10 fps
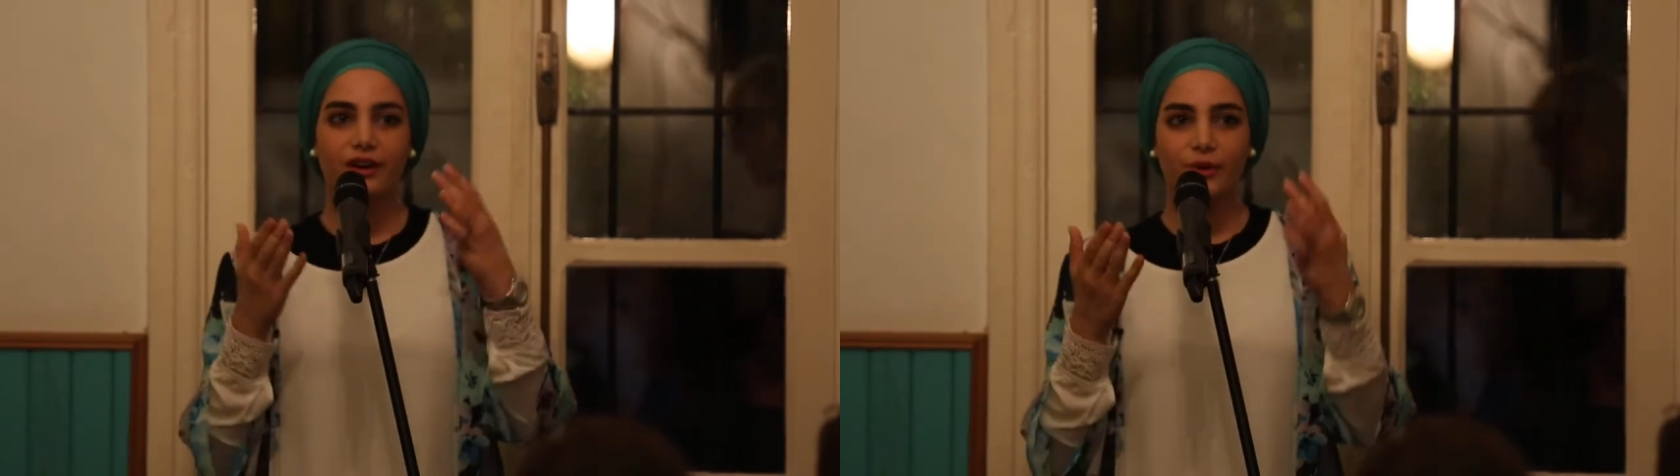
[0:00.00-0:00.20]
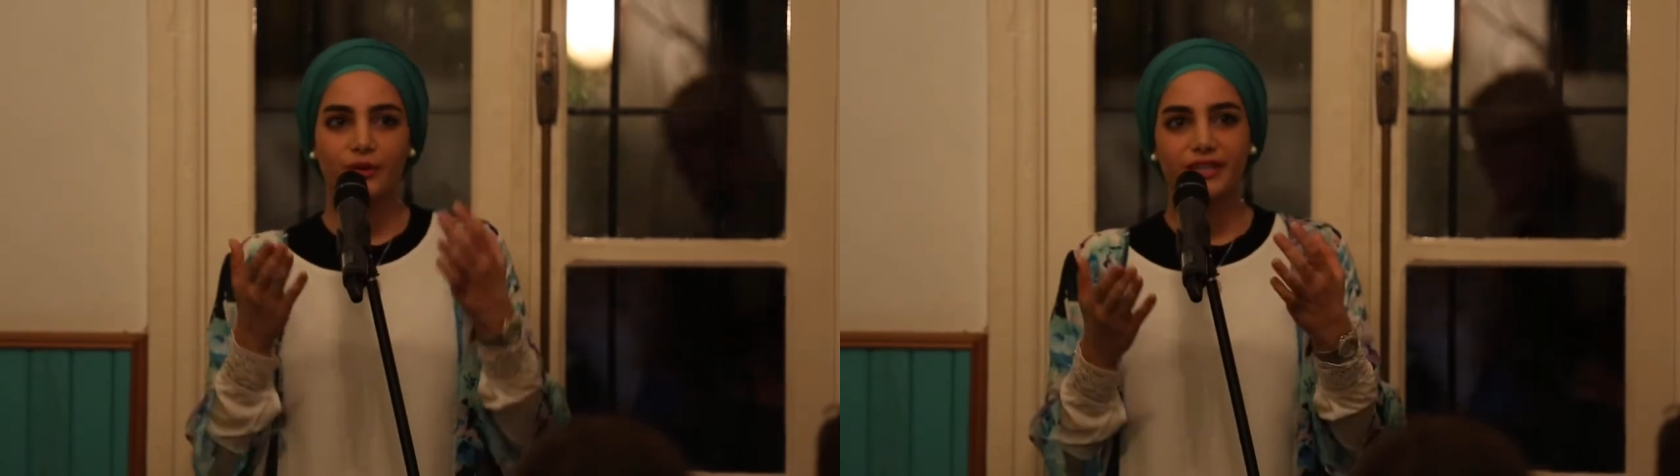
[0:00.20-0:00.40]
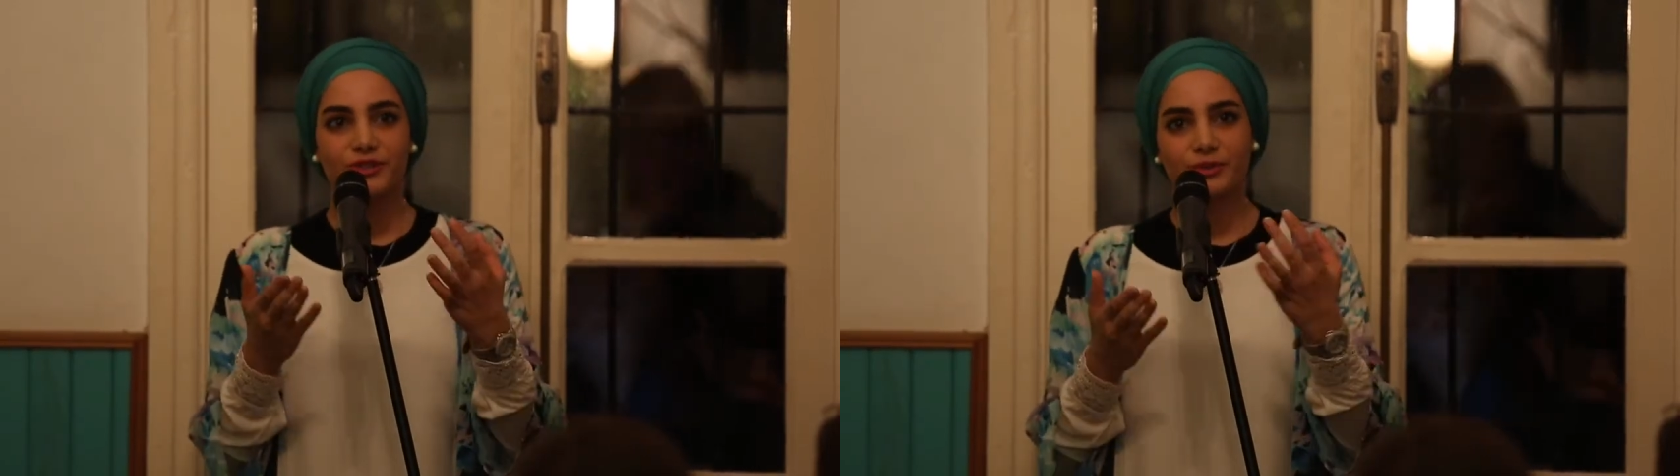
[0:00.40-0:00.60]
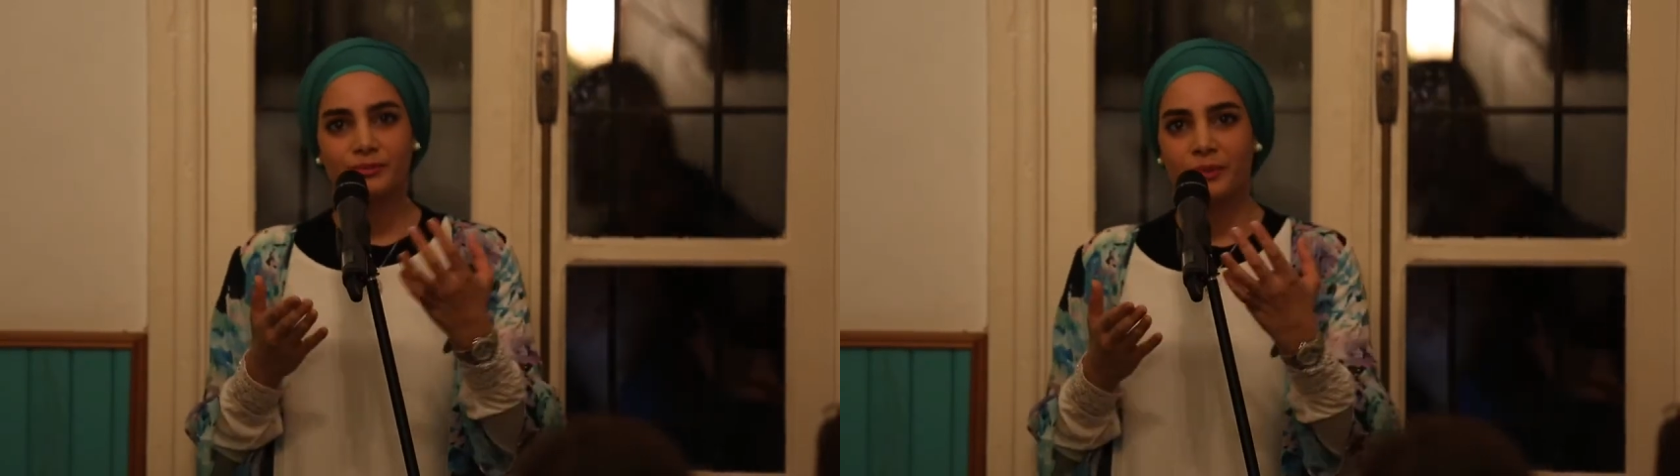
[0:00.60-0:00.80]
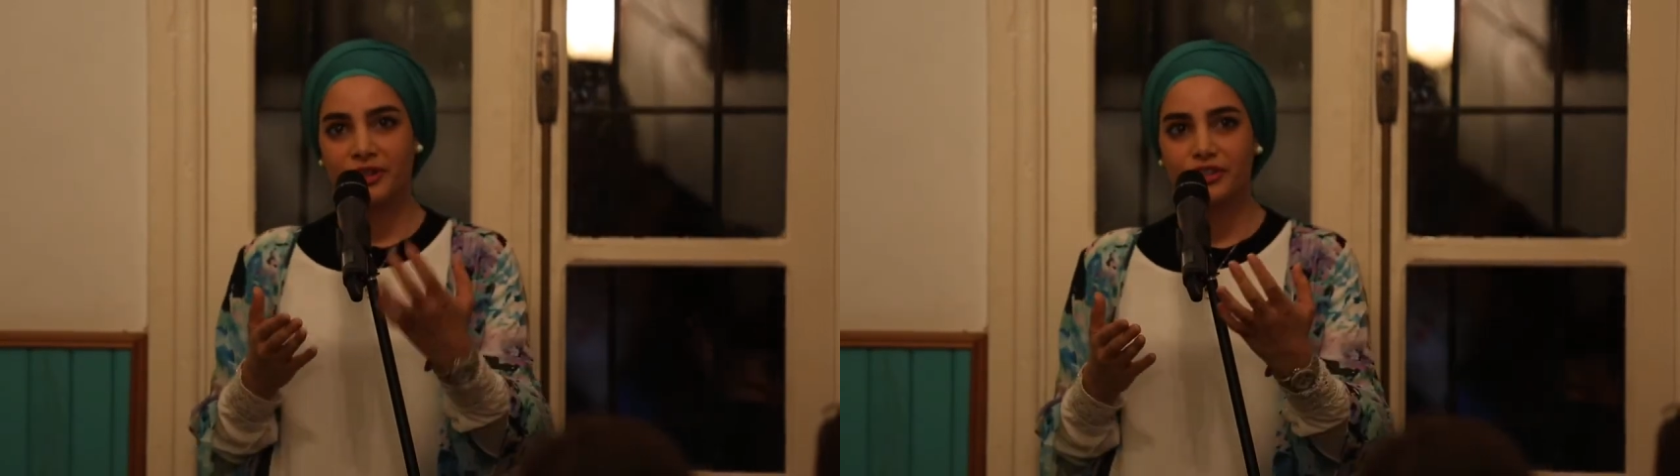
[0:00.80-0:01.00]
according to
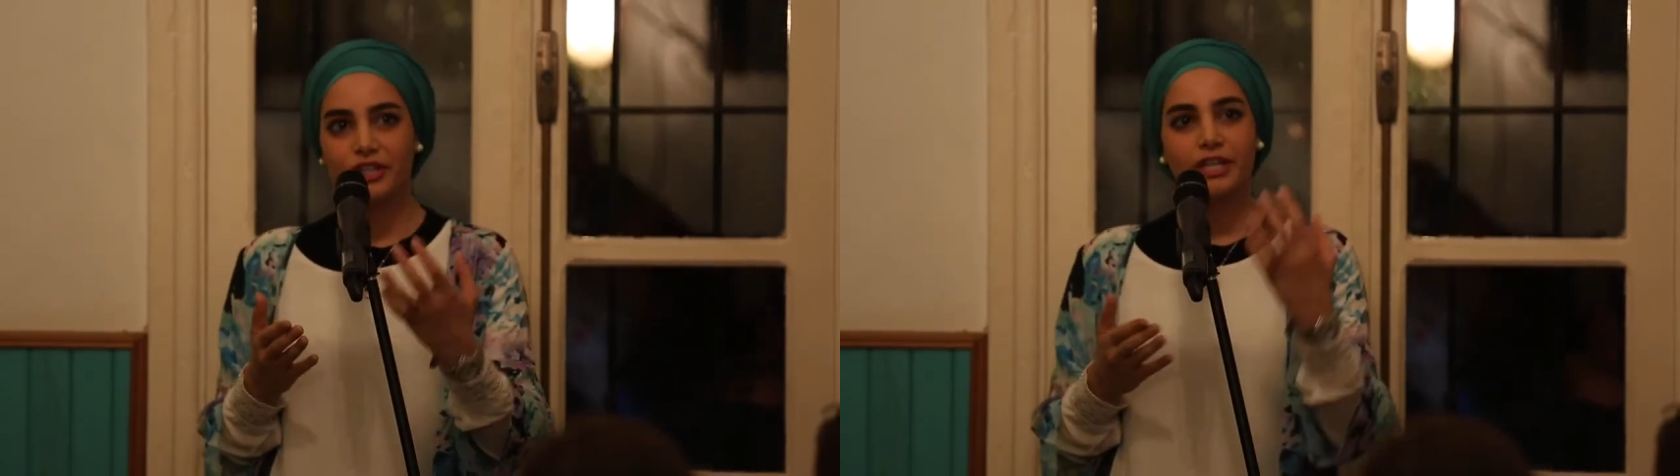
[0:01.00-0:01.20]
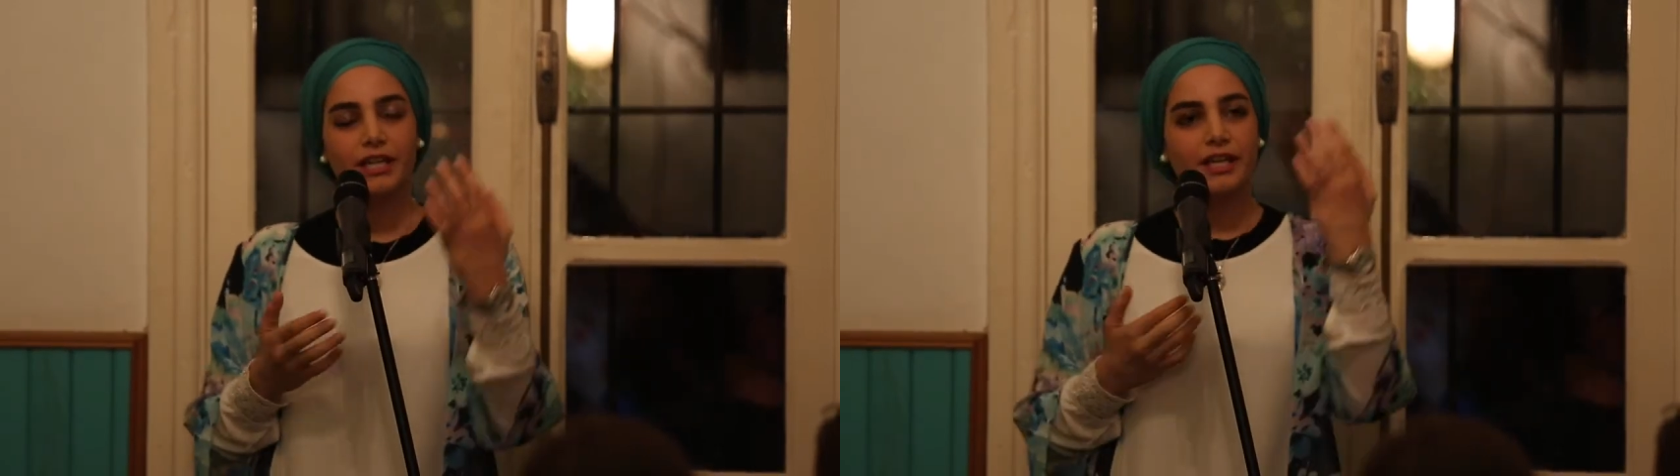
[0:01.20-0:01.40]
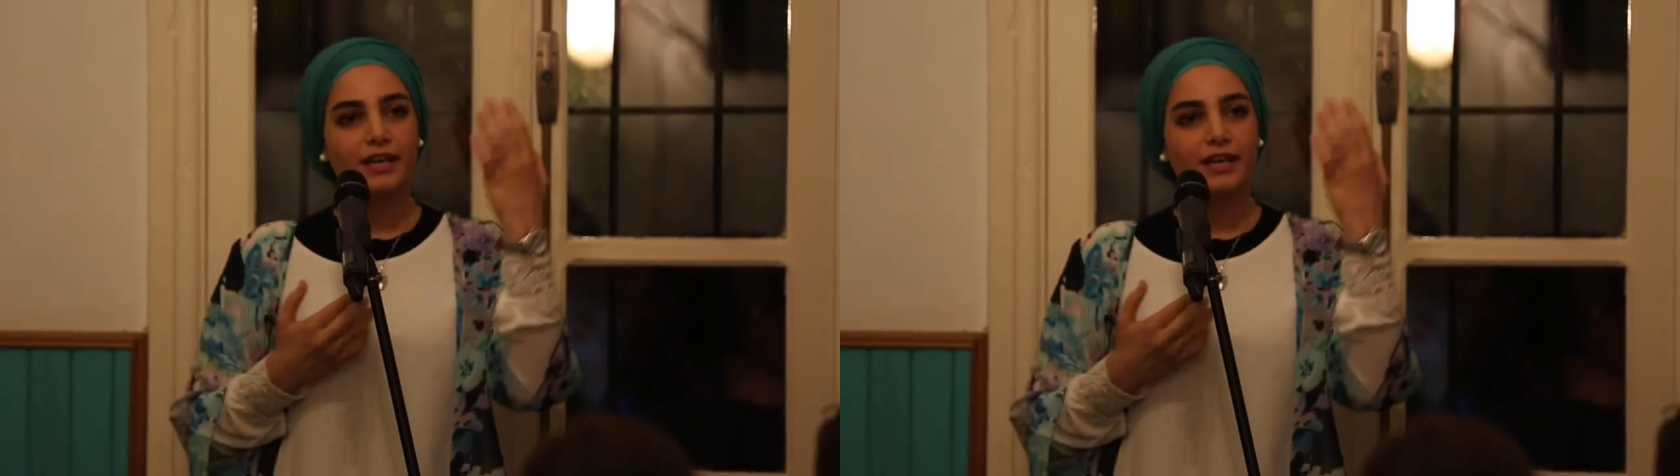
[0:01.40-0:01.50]
mother,